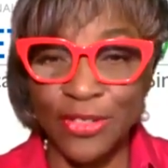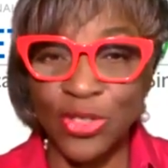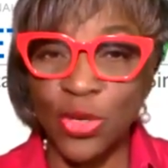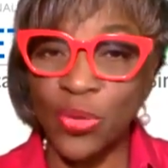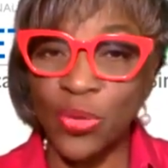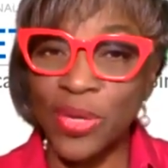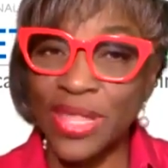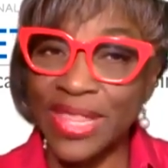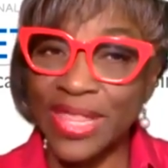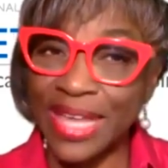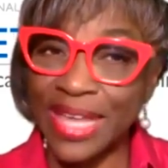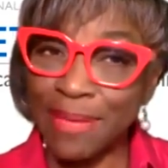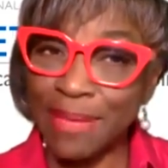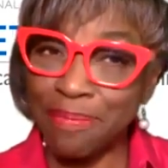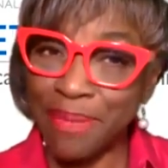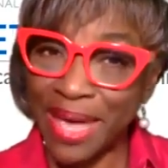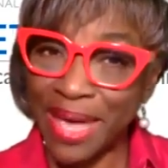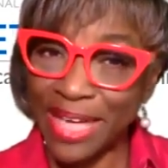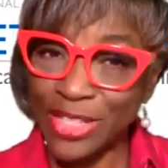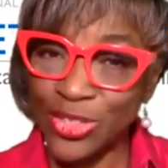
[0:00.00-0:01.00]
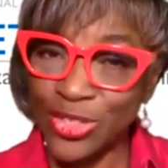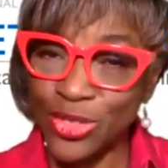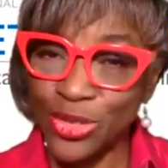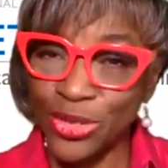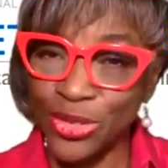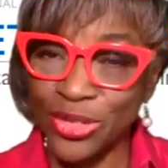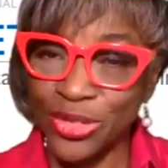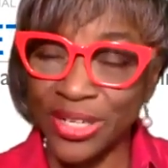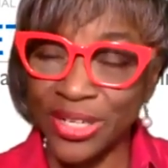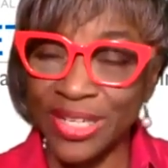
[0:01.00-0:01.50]
So with that
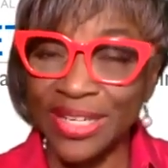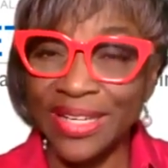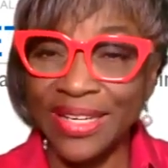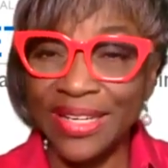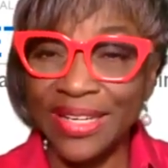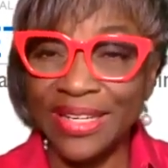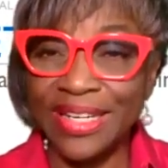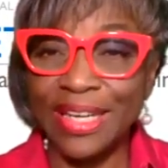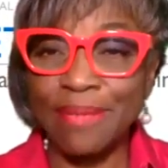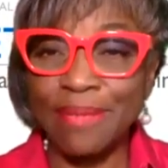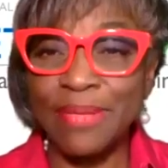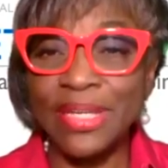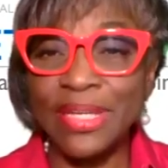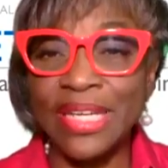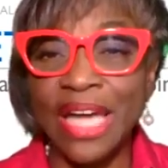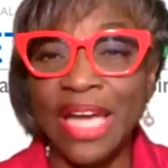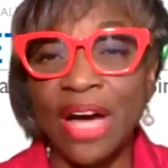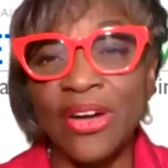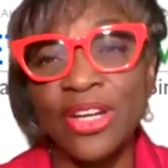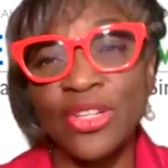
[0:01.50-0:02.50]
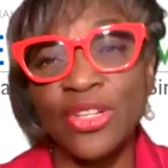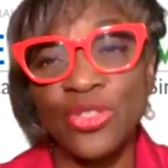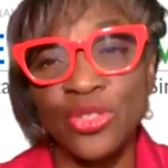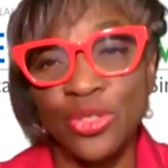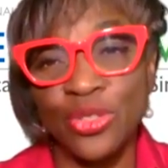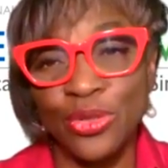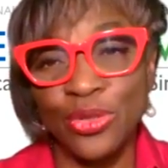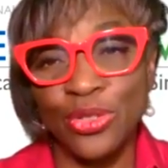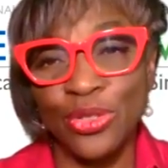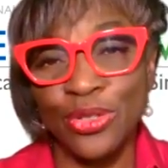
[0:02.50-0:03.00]
backstory, let me now
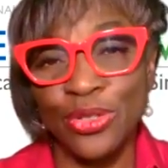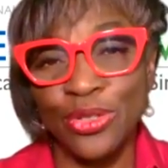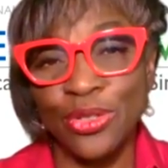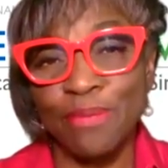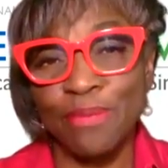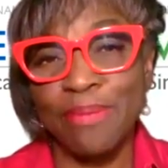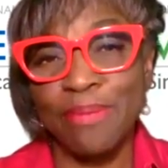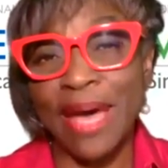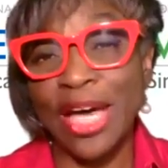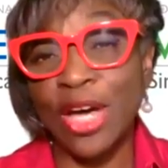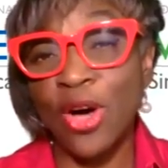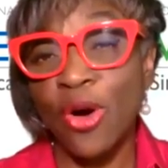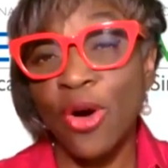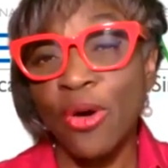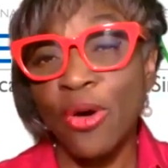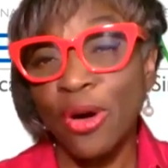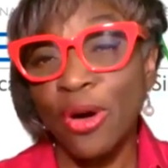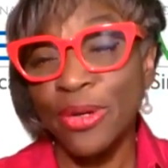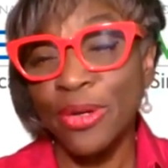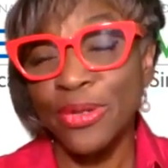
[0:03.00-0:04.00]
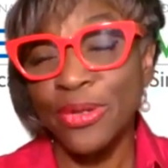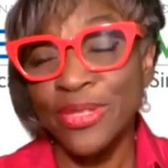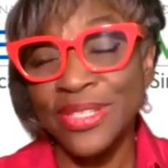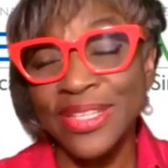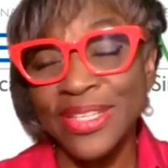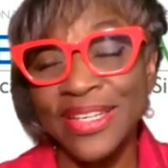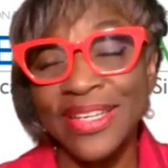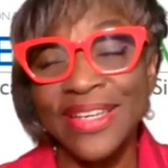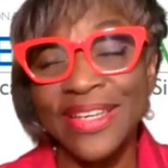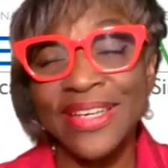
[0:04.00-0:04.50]
introduce you to my co-host,